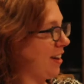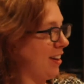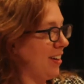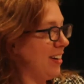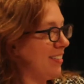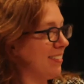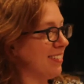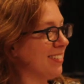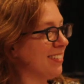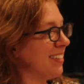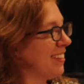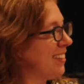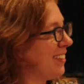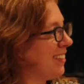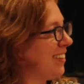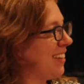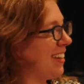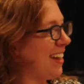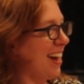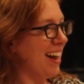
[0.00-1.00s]
All right.
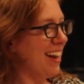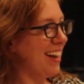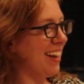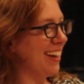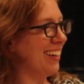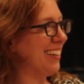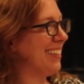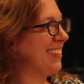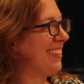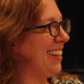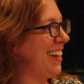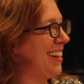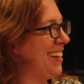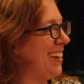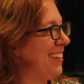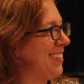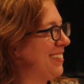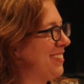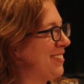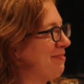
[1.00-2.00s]

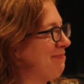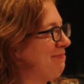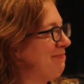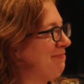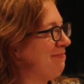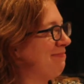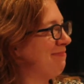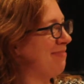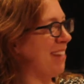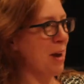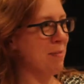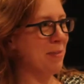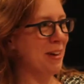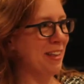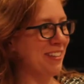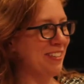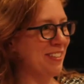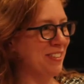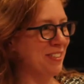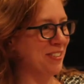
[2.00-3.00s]
Hi, I'm
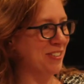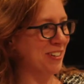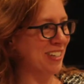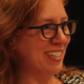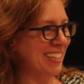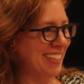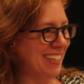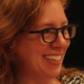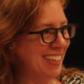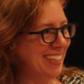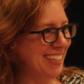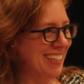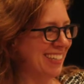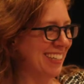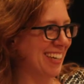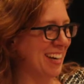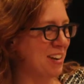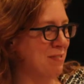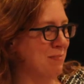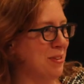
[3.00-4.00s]
Allison Horsley.
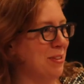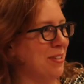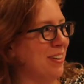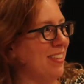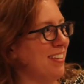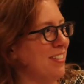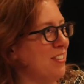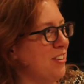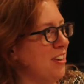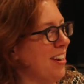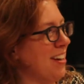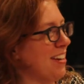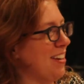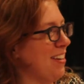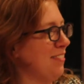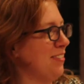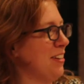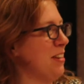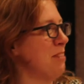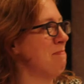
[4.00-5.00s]
I'm doing the
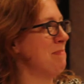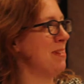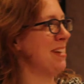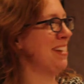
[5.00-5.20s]
Chekhov and